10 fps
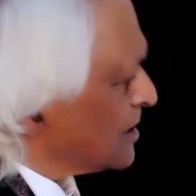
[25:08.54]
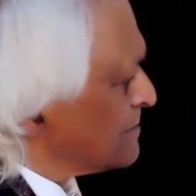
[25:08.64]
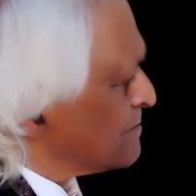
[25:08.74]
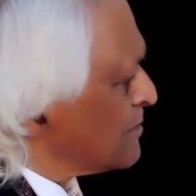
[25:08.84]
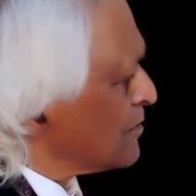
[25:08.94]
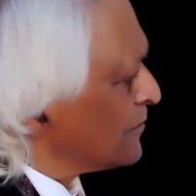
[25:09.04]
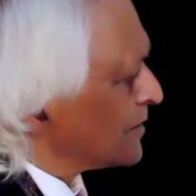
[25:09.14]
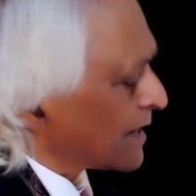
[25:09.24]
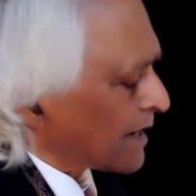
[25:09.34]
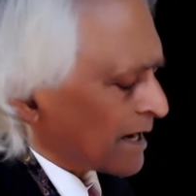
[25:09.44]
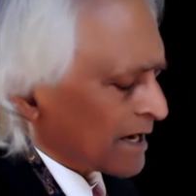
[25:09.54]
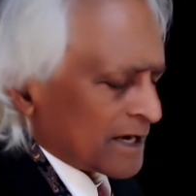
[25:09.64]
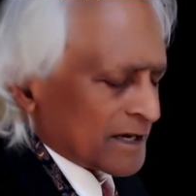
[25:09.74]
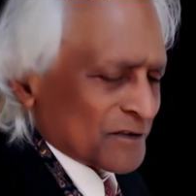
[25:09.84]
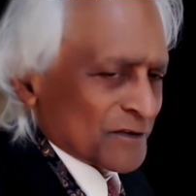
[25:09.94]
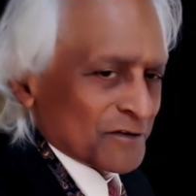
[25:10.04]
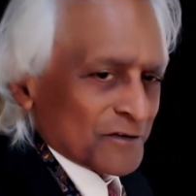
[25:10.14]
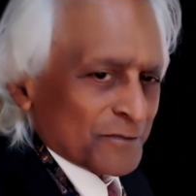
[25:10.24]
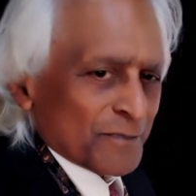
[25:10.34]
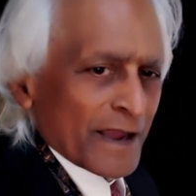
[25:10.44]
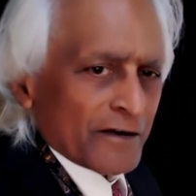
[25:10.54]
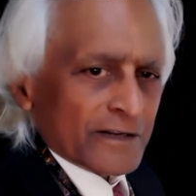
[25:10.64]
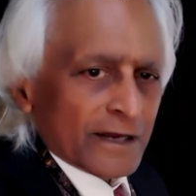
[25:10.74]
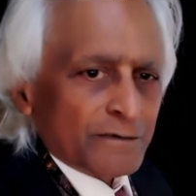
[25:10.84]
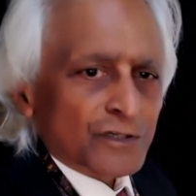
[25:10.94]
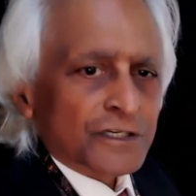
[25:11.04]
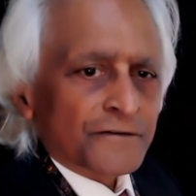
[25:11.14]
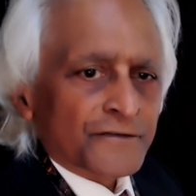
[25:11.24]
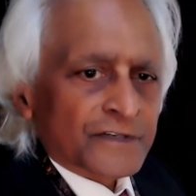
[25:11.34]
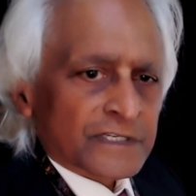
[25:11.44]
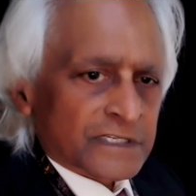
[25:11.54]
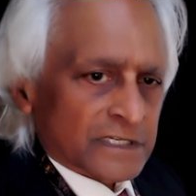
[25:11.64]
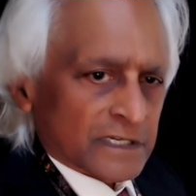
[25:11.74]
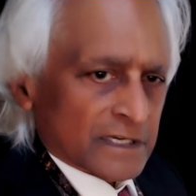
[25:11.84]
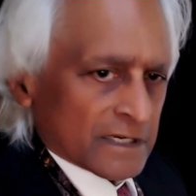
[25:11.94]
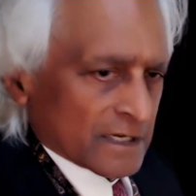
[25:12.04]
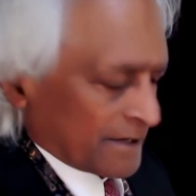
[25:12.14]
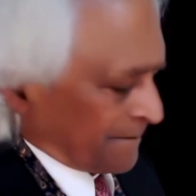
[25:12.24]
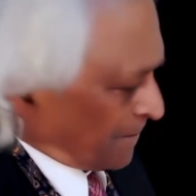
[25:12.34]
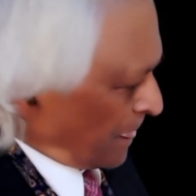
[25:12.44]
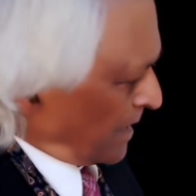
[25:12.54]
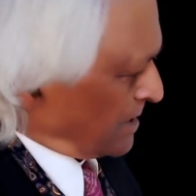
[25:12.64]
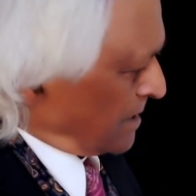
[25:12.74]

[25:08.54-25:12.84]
keep moving the paradigm shifts in